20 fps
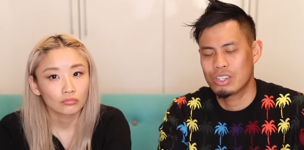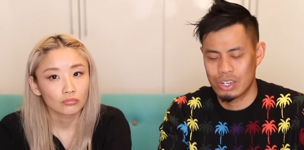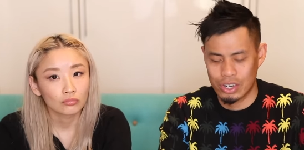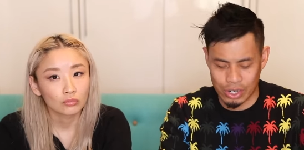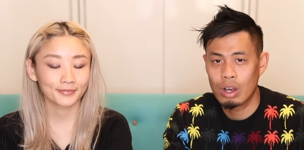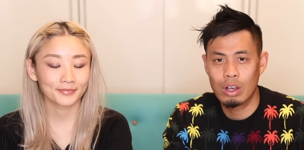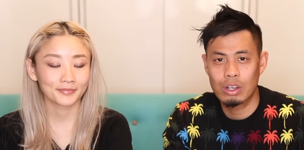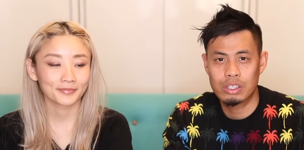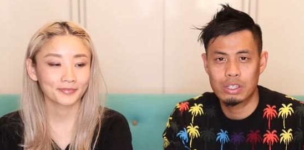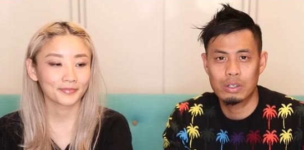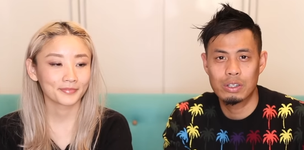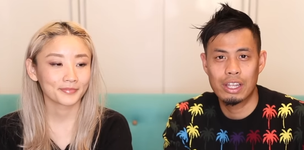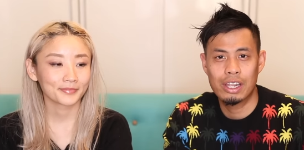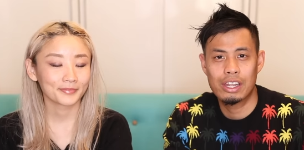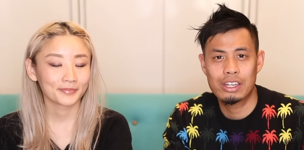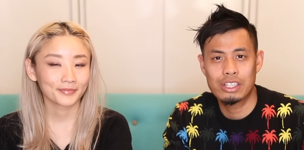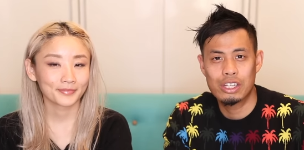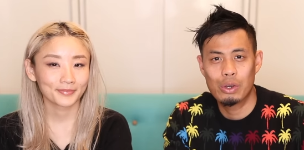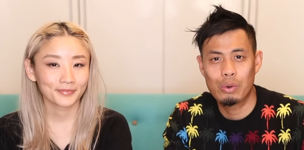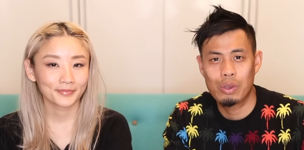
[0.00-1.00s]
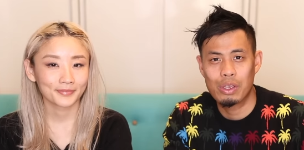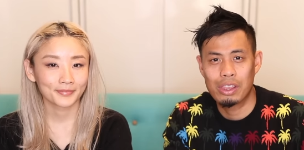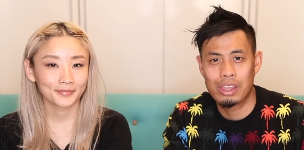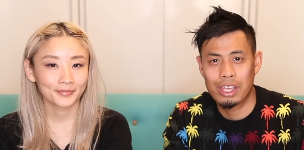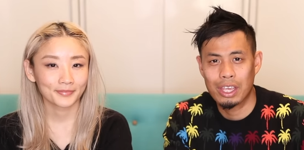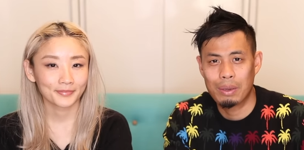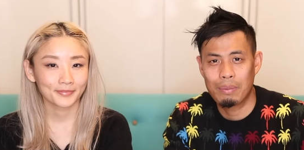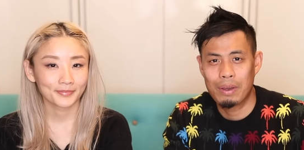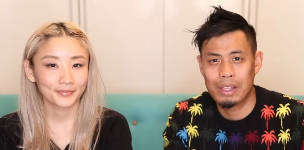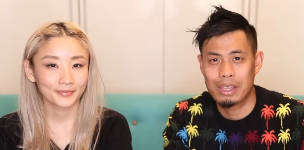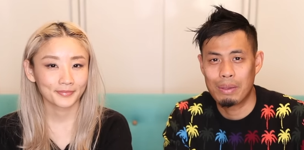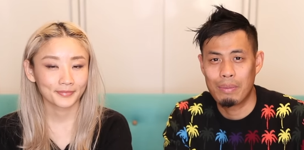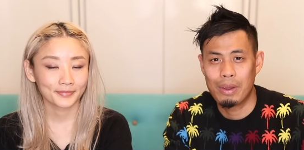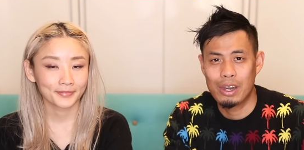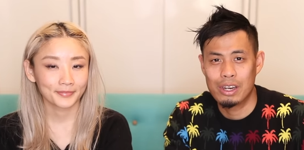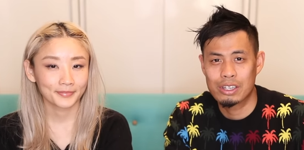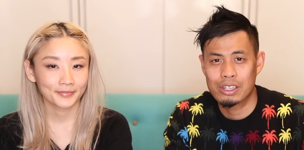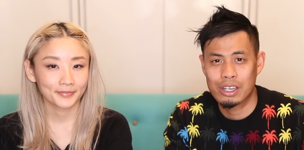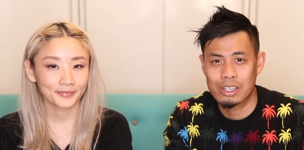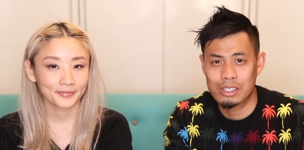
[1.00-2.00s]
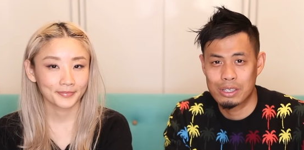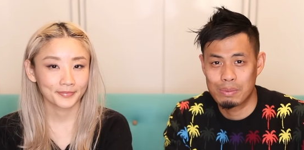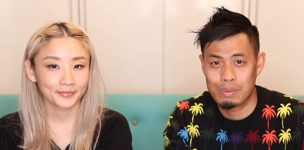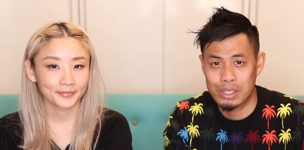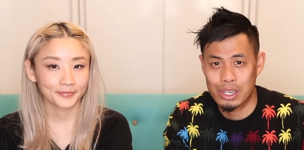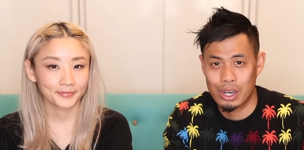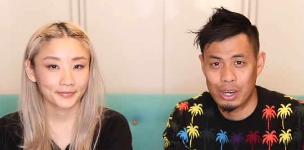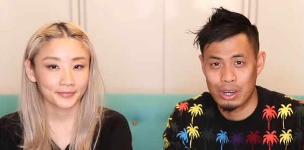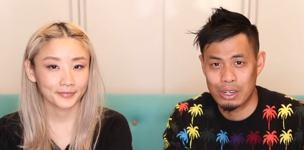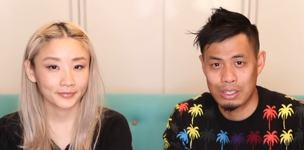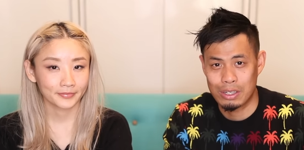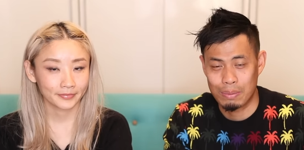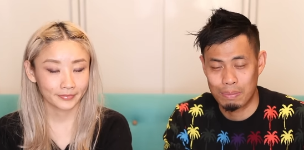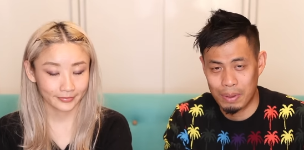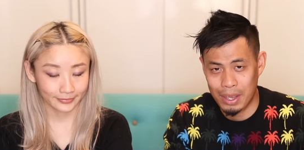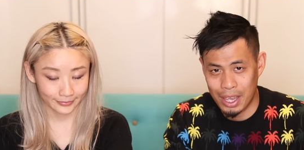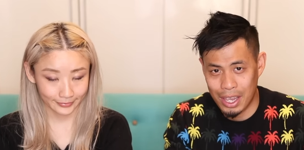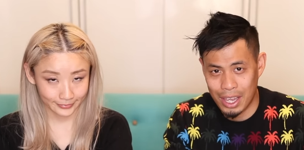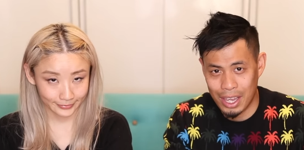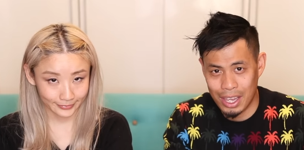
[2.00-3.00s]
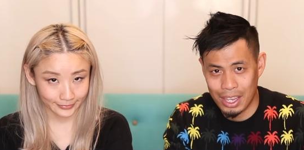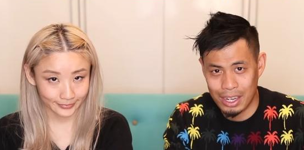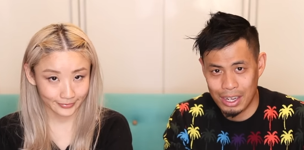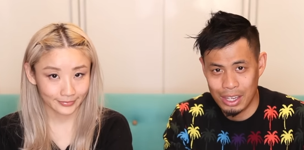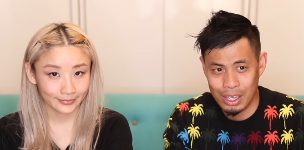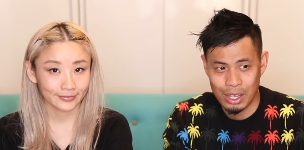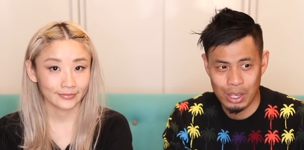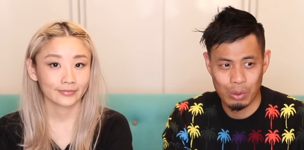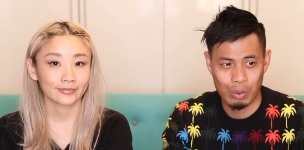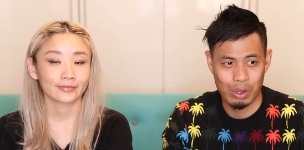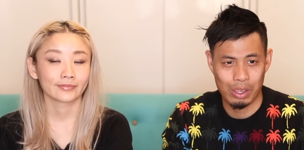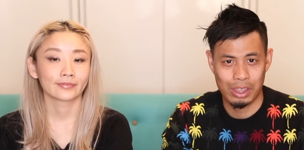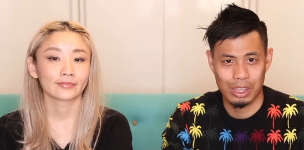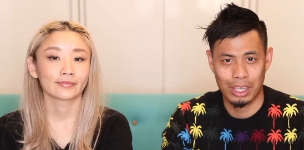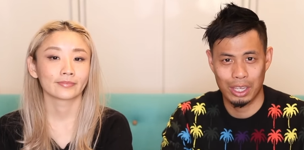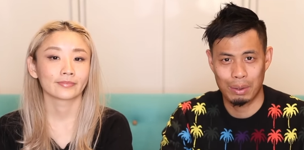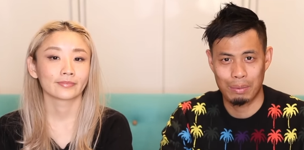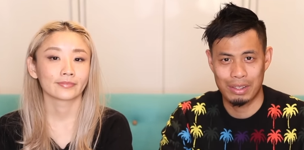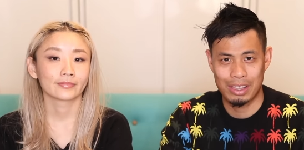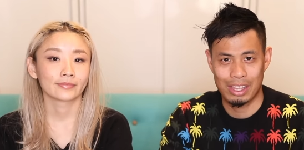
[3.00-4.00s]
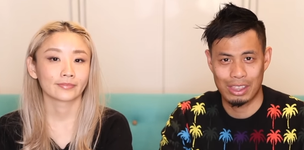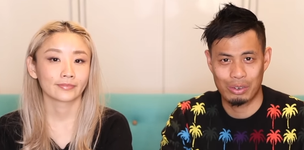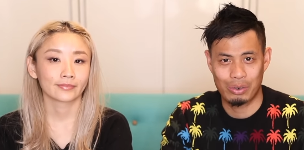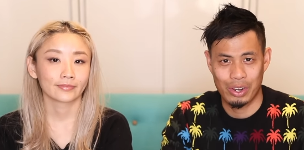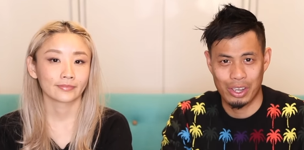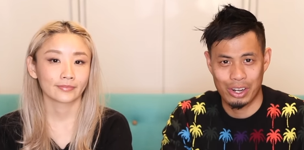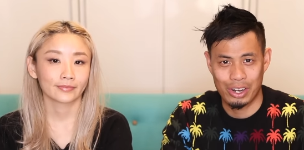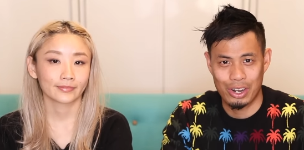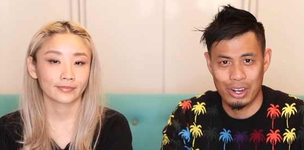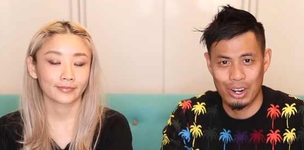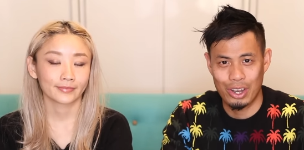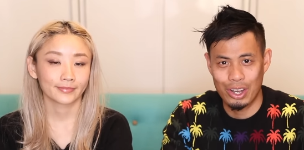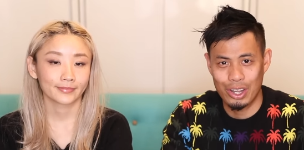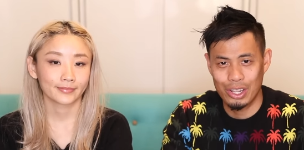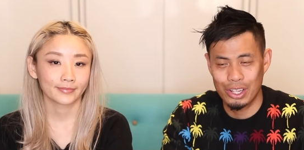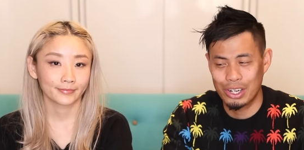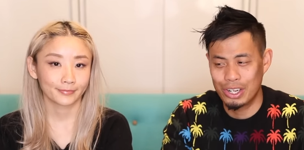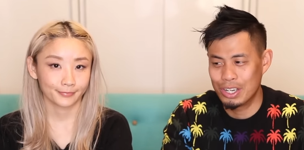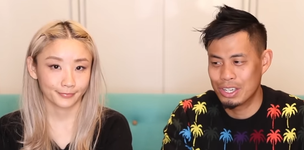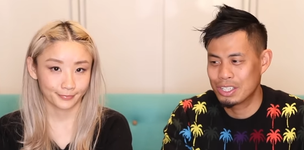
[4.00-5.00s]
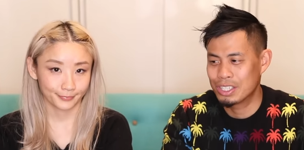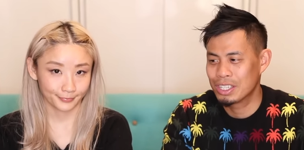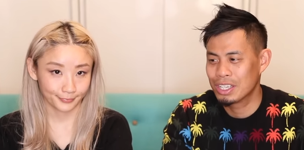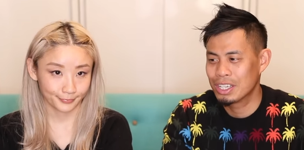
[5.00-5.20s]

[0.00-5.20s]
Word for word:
Speaker 1: sure. Also, let us know what you think about the marriage customs here in Japan. What you think about the $300.